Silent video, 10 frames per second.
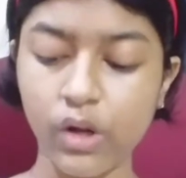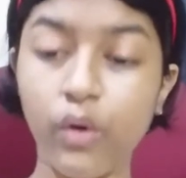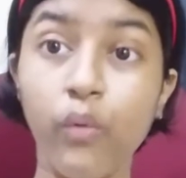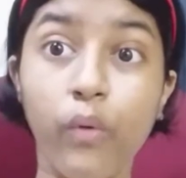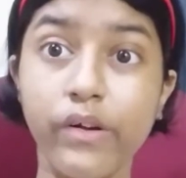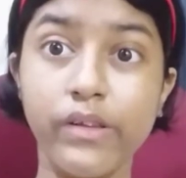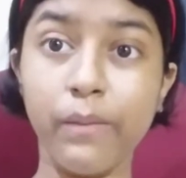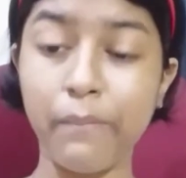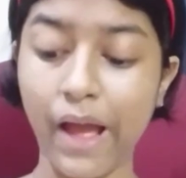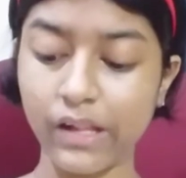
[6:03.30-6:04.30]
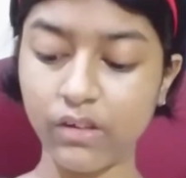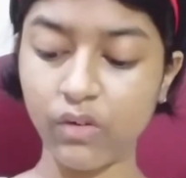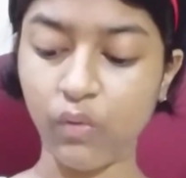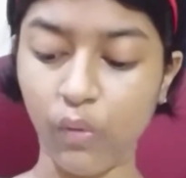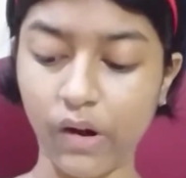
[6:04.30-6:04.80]
what the
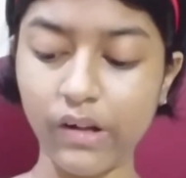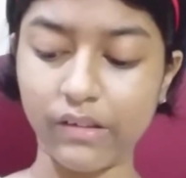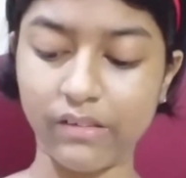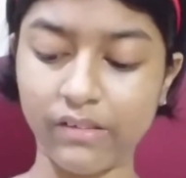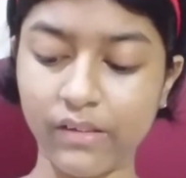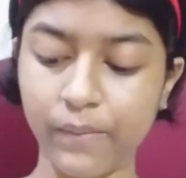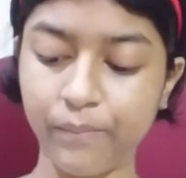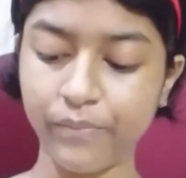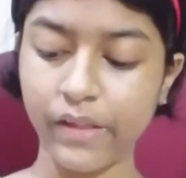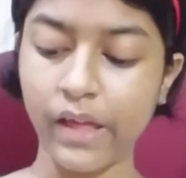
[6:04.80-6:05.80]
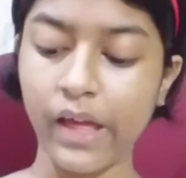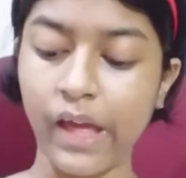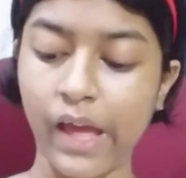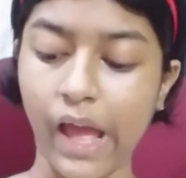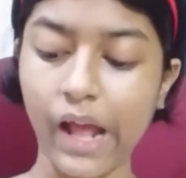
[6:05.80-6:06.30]
matter was,
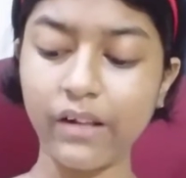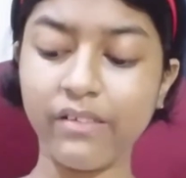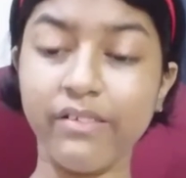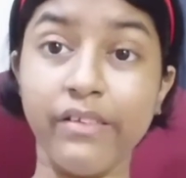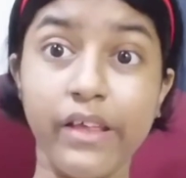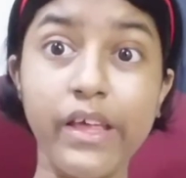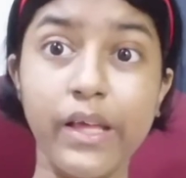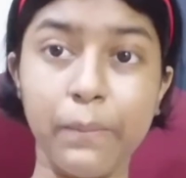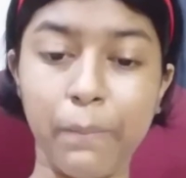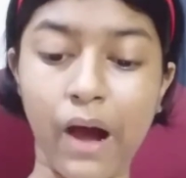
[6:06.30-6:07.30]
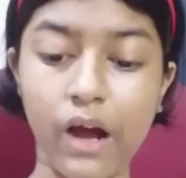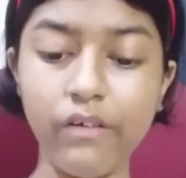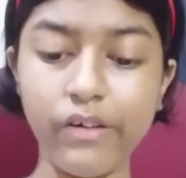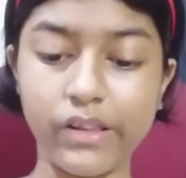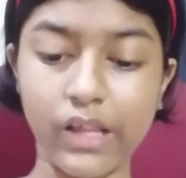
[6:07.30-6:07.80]
and seeing
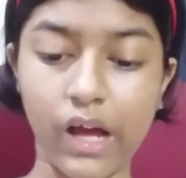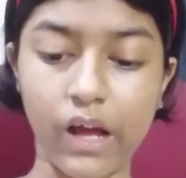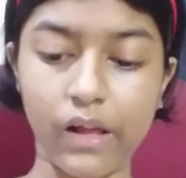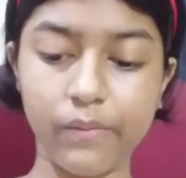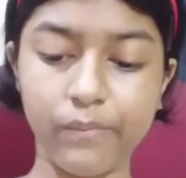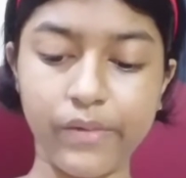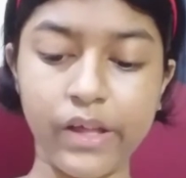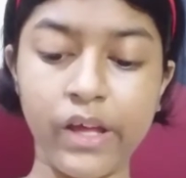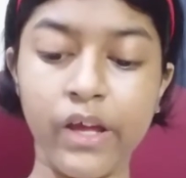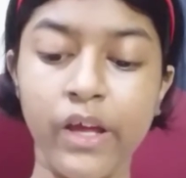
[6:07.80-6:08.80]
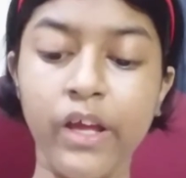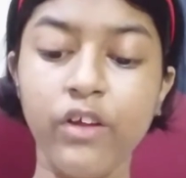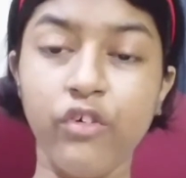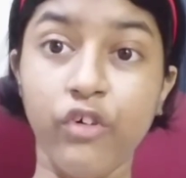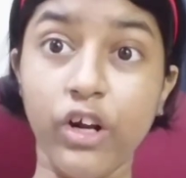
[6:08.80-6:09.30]
Bharata,
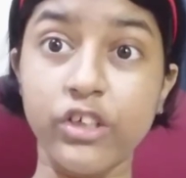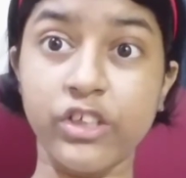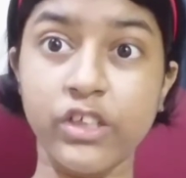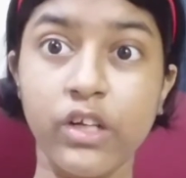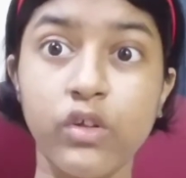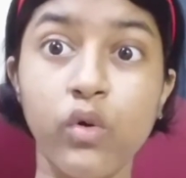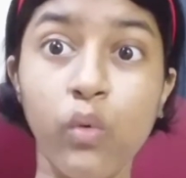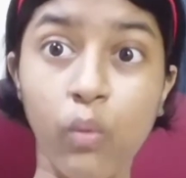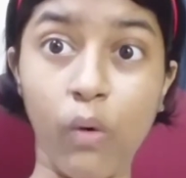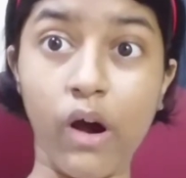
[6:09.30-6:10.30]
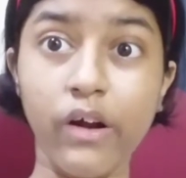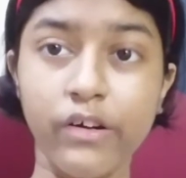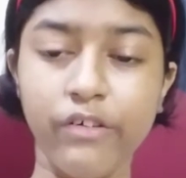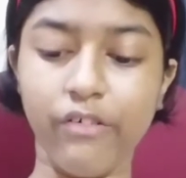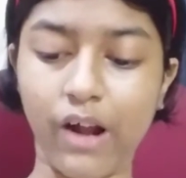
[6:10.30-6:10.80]
he rushed to
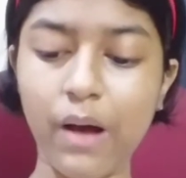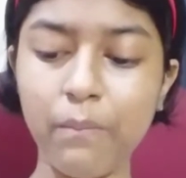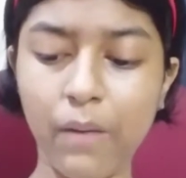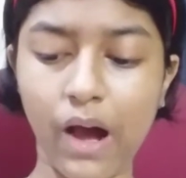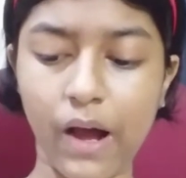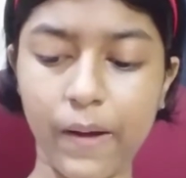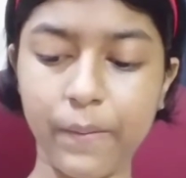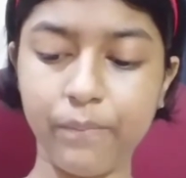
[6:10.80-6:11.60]
warn Rama.